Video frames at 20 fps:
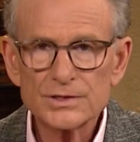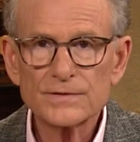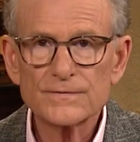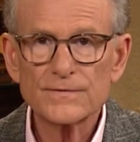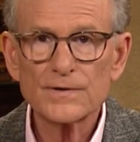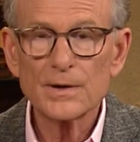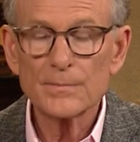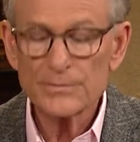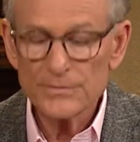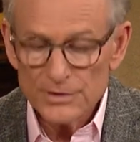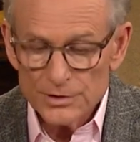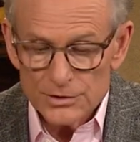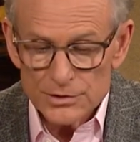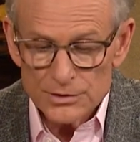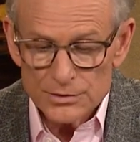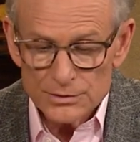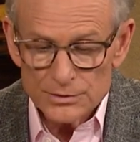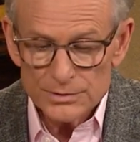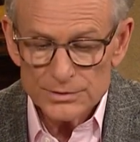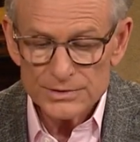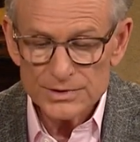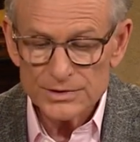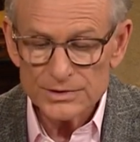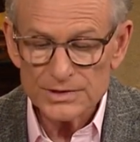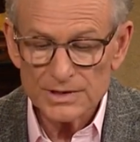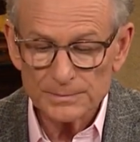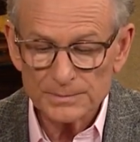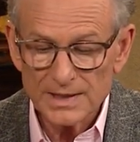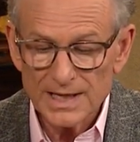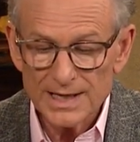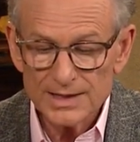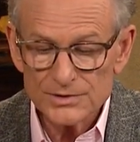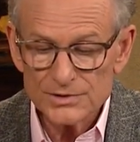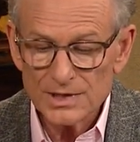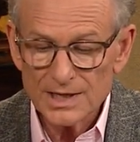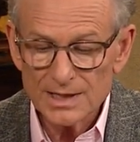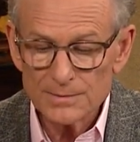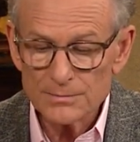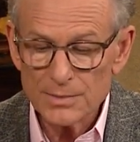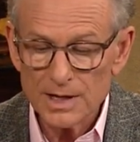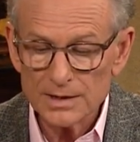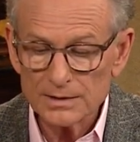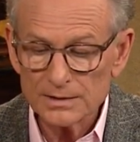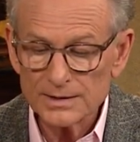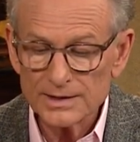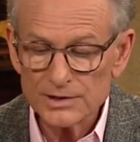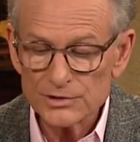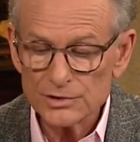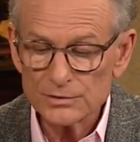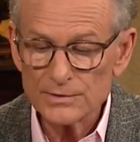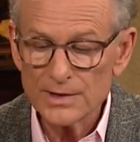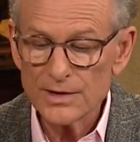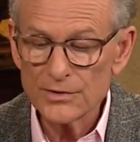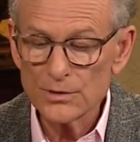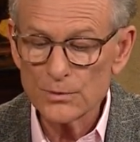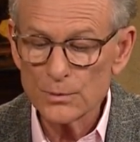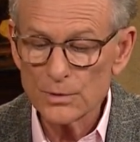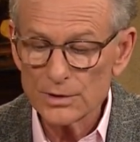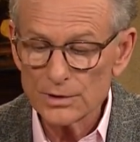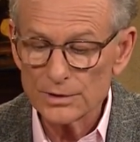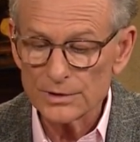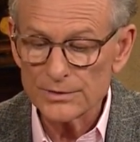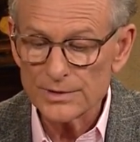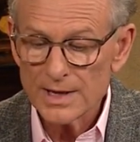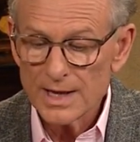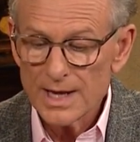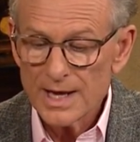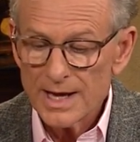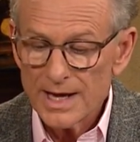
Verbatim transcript: is from the news, the supply chain bottlenecks around the world